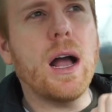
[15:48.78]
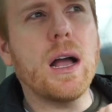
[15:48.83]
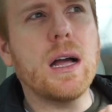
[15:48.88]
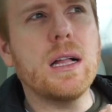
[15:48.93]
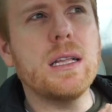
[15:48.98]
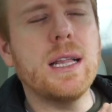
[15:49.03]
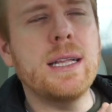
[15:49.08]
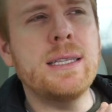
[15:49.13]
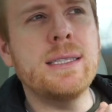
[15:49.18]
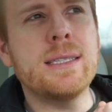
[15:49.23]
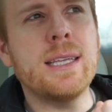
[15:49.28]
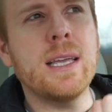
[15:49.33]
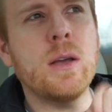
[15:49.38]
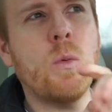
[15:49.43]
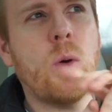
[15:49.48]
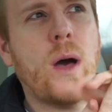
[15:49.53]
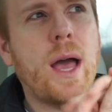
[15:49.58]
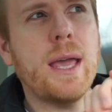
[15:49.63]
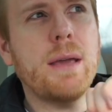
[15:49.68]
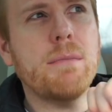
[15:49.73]
cleansing
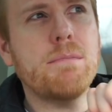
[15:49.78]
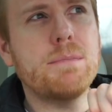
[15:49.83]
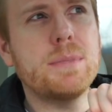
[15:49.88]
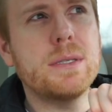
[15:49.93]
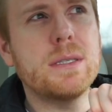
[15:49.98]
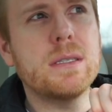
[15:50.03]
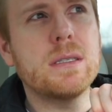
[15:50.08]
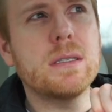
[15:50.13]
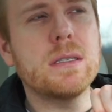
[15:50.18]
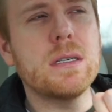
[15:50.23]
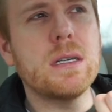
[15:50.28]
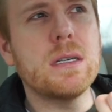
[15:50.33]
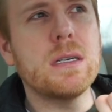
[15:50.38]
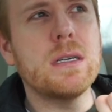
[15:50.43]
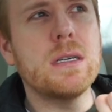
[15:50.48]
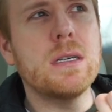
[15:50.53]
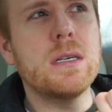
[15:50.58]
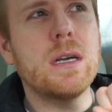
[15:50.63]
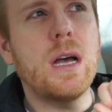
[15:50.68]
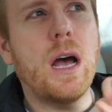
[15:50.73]
wipes,
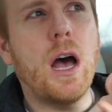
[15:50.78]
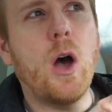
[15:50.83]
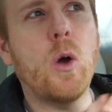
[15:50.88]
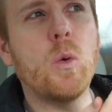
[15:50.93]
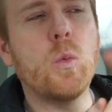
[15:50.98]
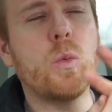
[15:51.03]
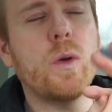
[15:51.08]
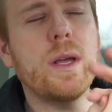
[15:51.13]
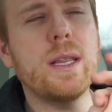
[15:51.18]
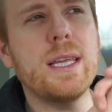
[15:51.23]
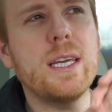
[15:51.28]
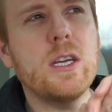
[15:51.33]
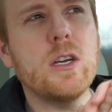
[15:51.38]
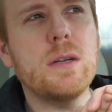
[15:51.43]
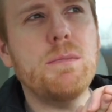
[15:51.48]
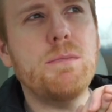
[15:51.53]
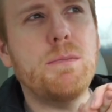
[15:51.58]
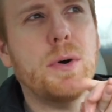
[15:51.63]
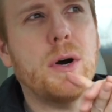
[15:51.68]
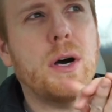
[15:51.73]
a really
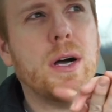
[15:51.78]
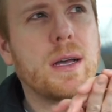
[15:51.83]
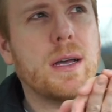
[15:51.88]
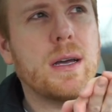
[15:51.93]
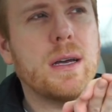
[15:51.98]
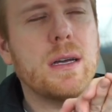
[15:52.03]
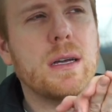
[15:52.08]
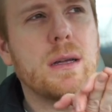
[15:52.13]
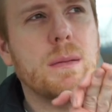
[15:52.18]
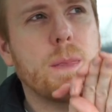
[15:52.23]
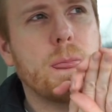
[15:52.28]
good book,